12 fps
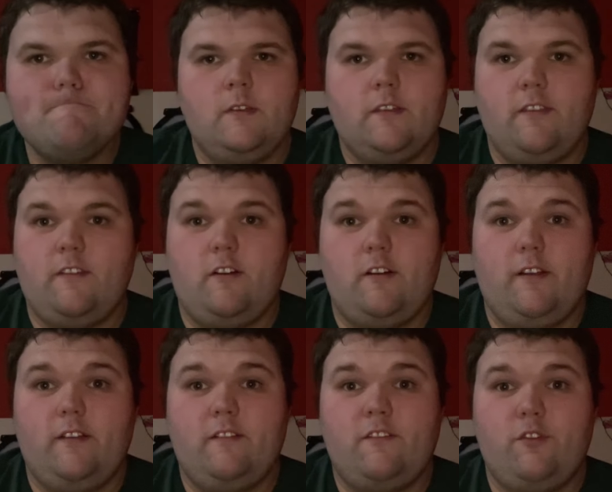
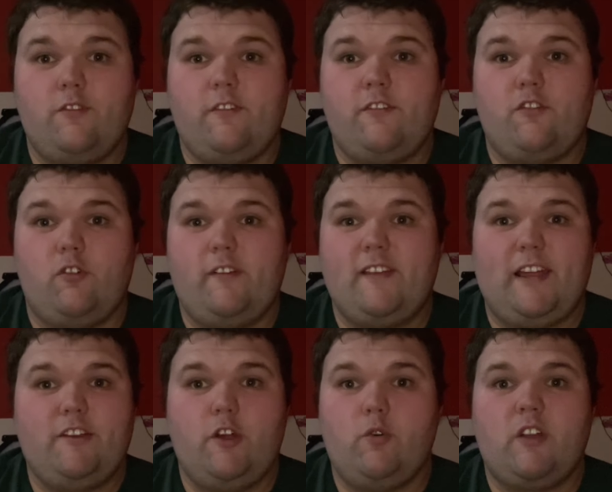Considering Seuss's stories
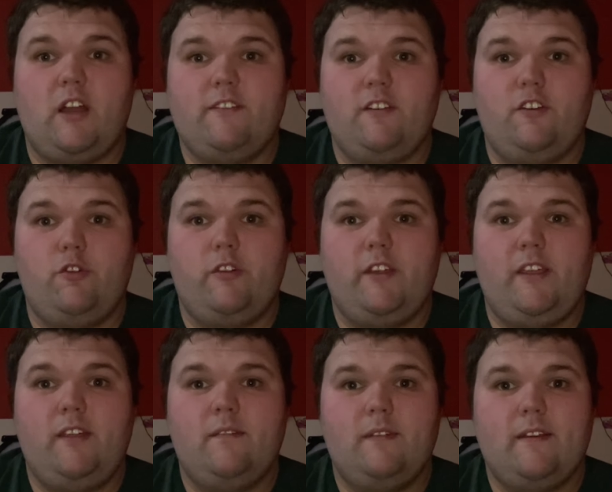had no
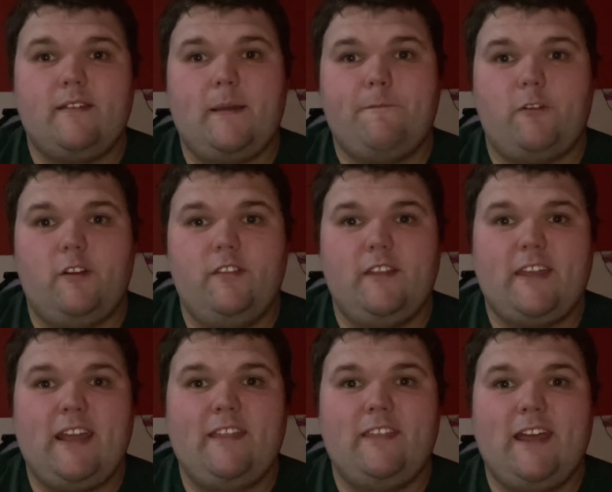continuity, except for in the
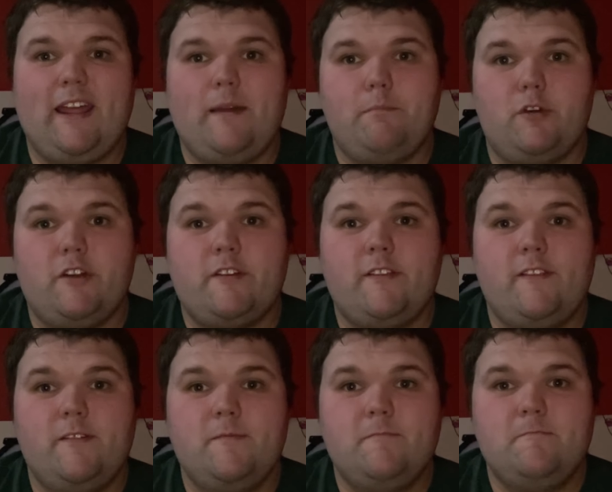Cat in the Hat
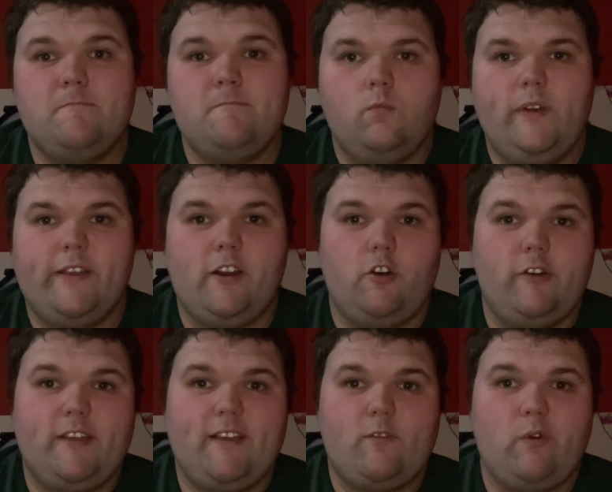books, we can only
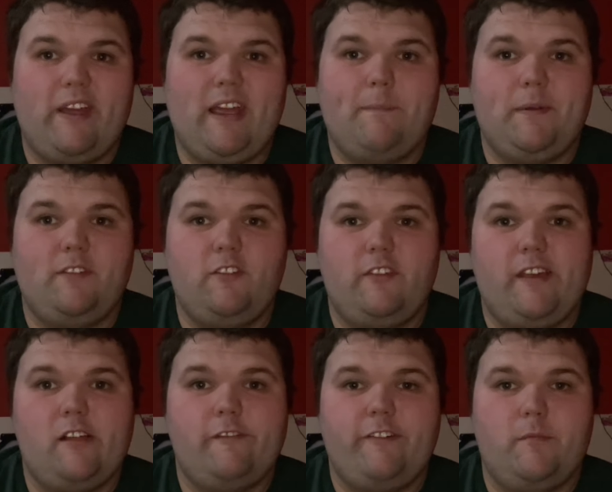guess what happened to the
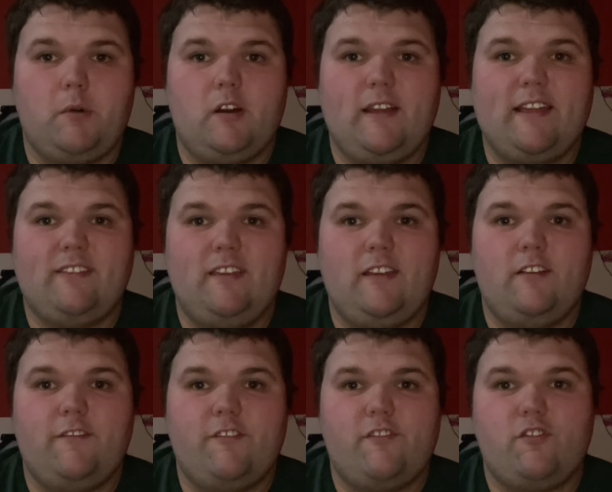elephant bird at the end
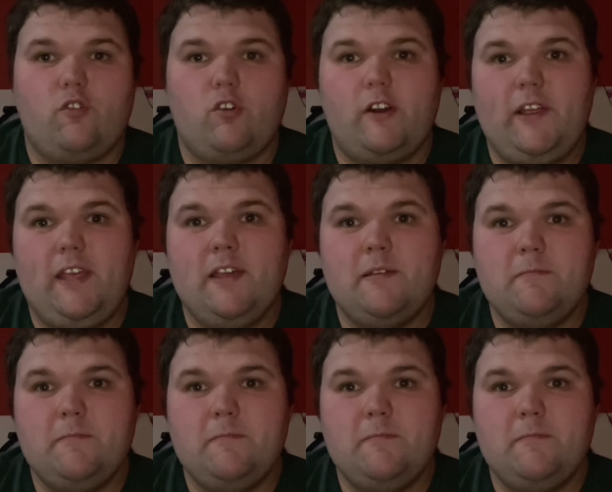of the story.